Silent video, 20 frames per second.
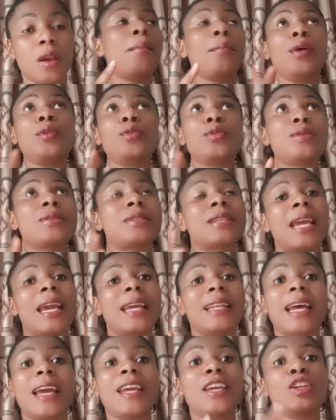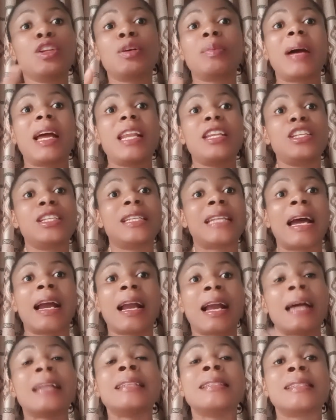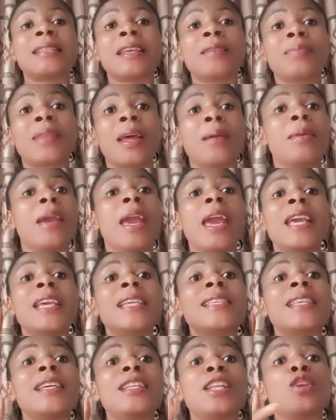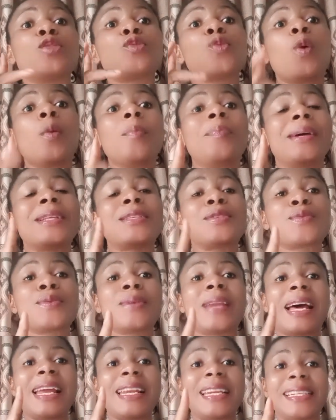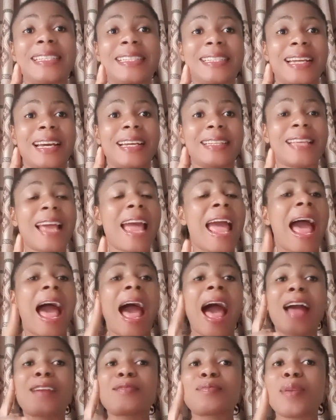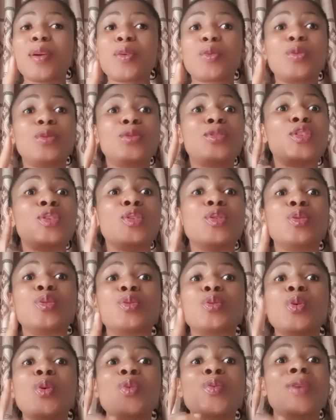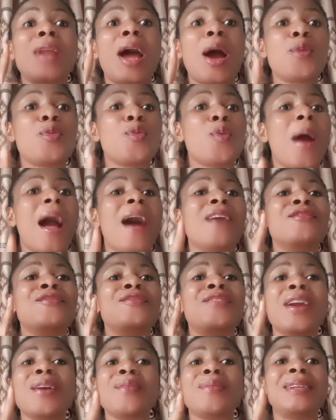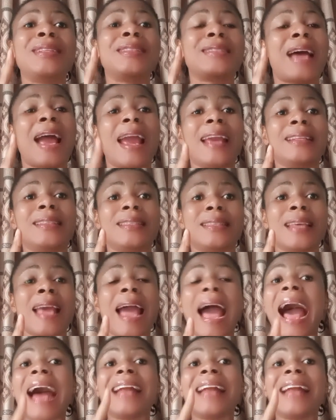Among those girls that he normally knack at the same time, he said there's one particular lady that her pecos is so narrow and very tight.